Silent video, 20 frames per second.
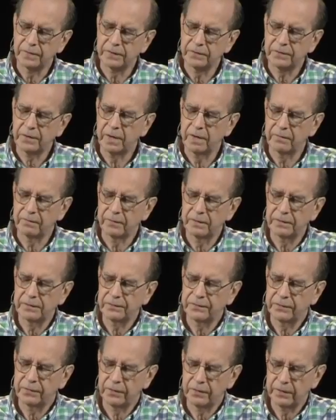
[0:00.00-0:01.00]
this conference
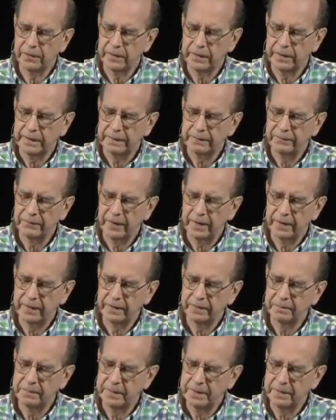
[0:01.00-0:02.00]
for
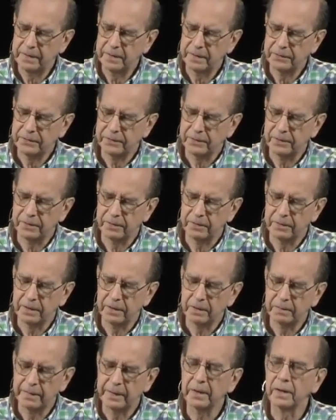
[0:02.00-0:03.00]
inviting me. It's a
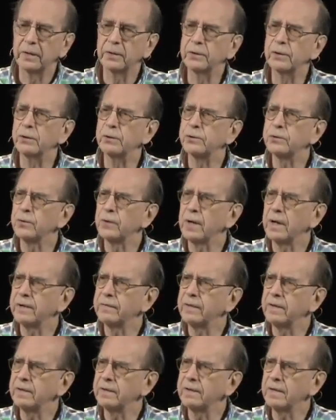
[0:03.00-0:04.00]
little bit unusual, I
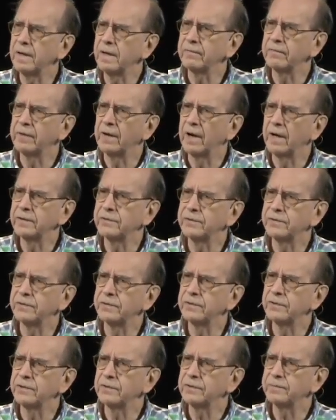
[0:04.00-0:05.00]
think, to have an eye
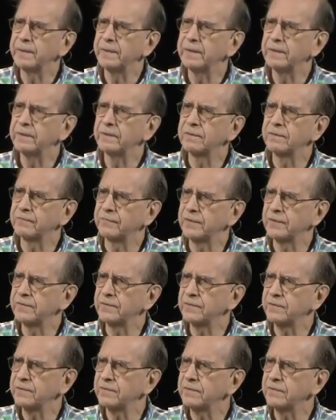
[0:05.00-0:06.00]
surgeon speaking to
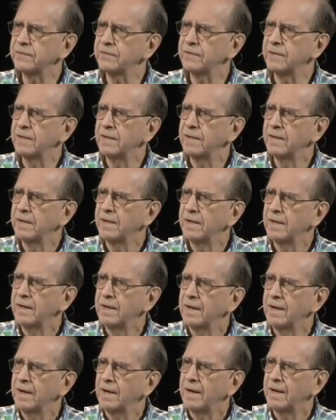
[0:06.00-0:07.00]
physicists.
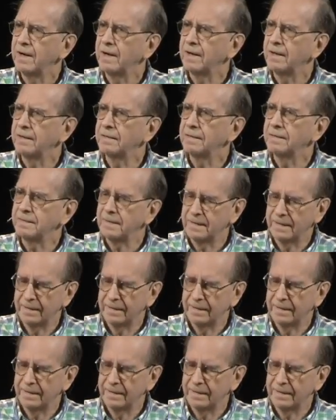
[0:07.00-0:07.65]
But